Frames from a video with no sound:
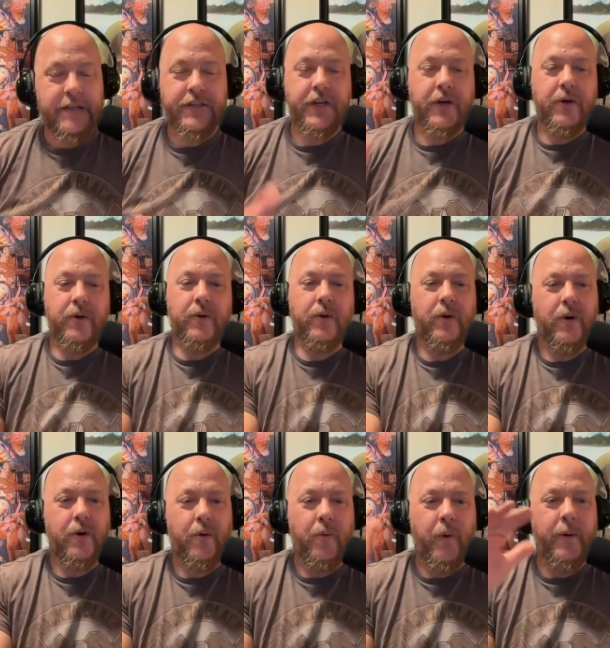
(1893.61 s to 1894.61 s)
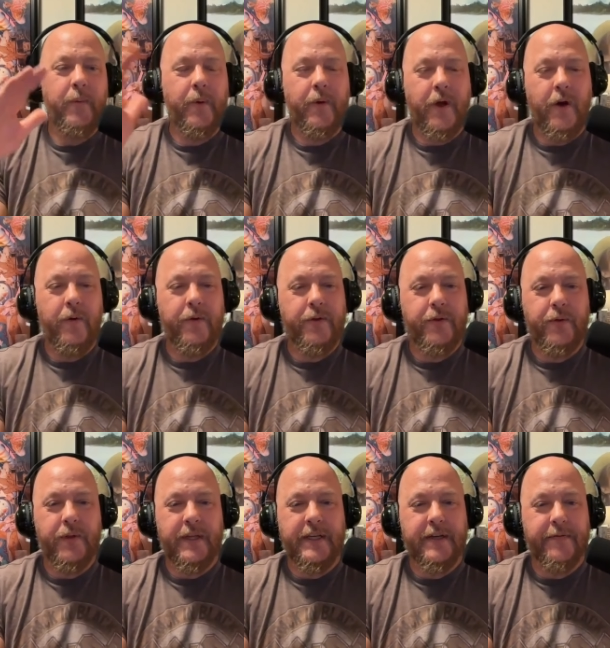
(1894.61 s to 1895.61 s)
so when we were going
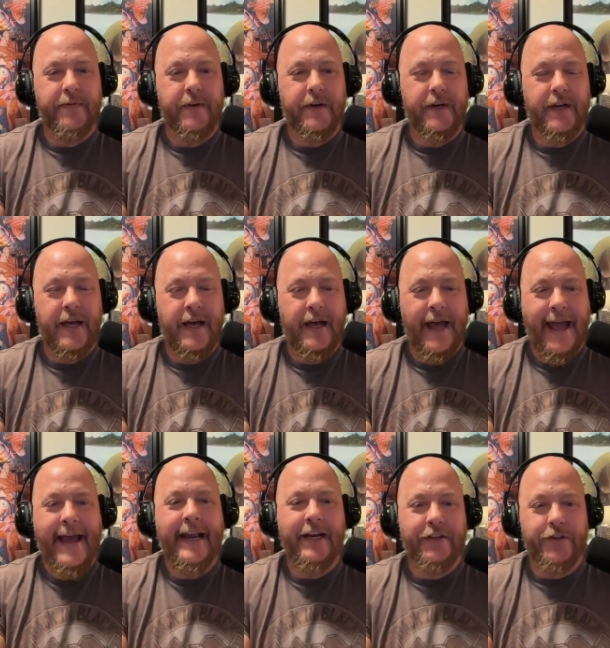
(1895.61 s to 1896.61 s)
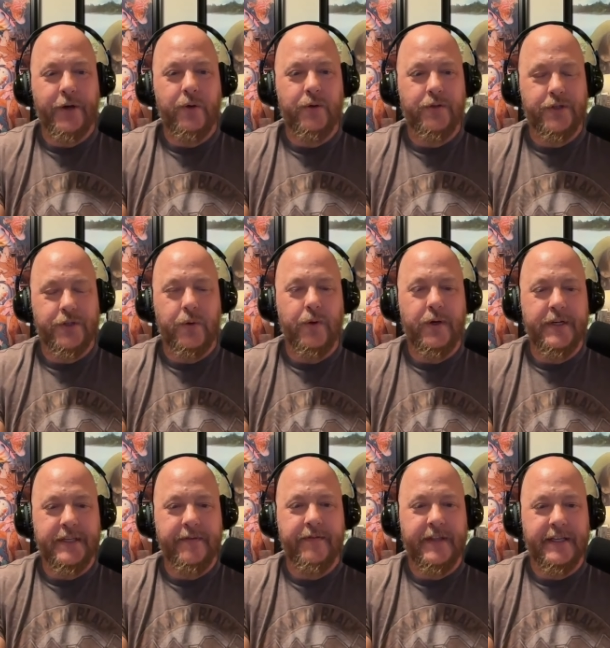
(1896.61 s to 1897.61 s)
through the different uh, anecdotal
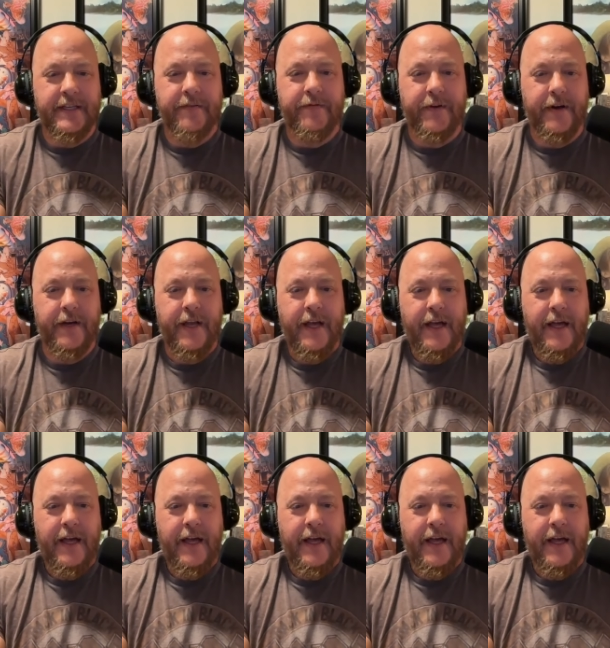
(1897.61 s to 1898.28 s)
stories of the different